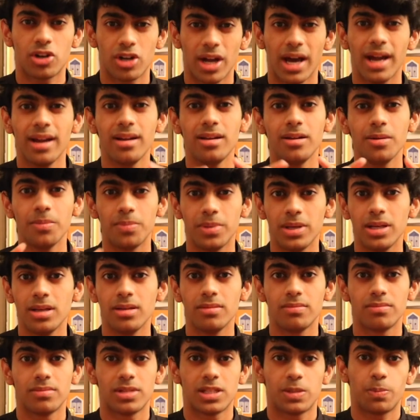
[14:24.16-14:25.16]
Try to
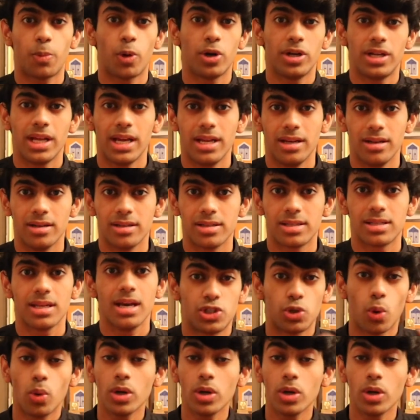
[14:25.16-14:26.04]
be spontaneous.